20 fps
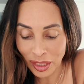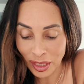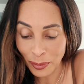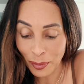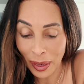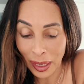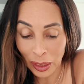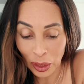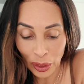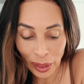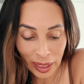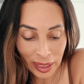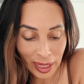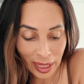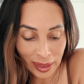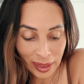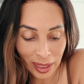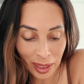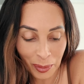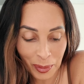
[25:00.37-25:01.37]
just by looking
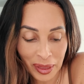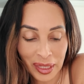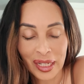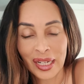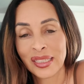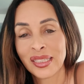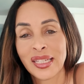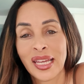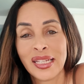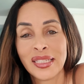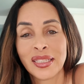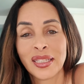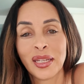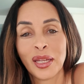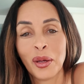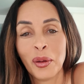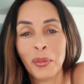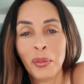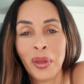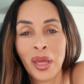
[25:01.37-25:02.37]
at them, and then I tasted
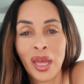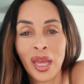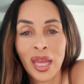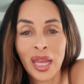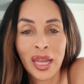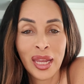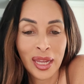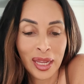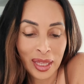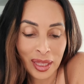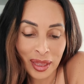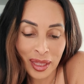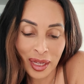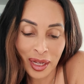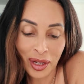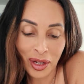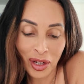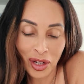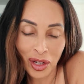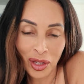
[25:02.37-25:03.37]
them,
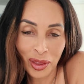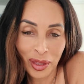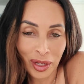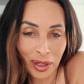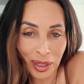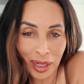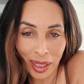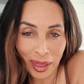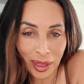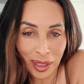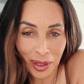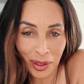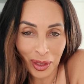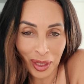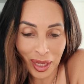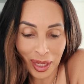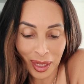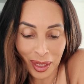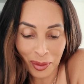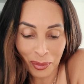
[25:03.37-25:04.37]
they're not there
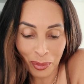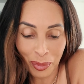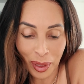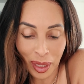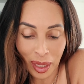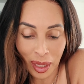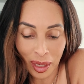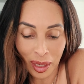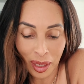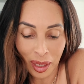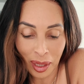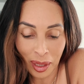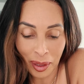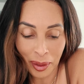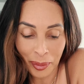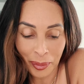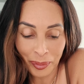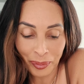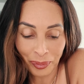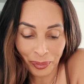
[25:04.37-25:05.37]
yet. But
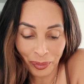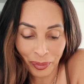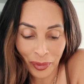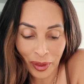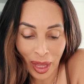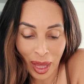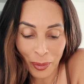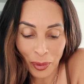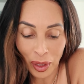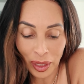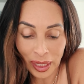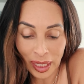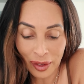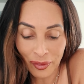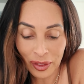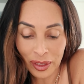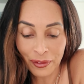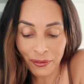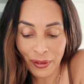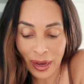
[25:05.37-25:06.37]
I'm going to
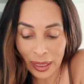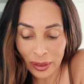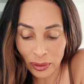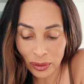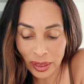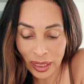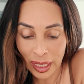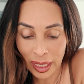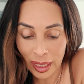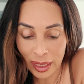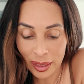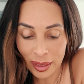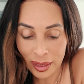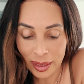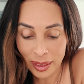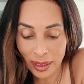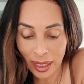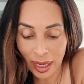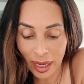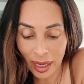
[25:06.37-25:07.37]
give it a final
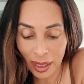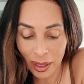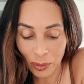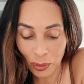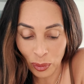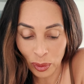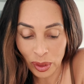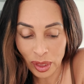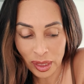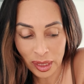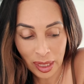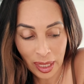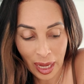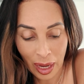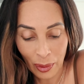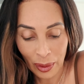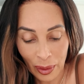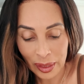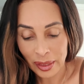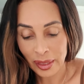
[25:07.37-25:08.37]
taste and we'll see
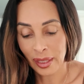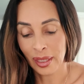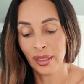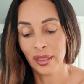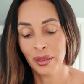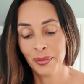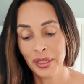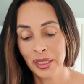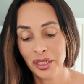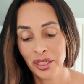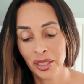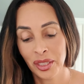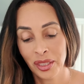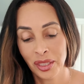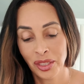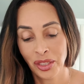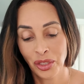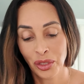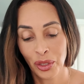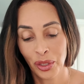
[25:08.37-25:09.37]
how I did. Let me
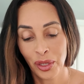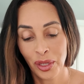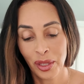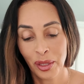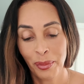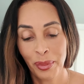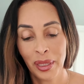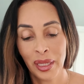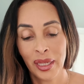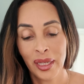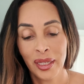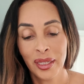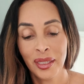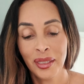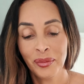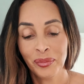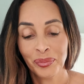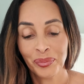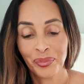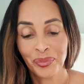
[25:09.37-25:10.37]
just show you the plate.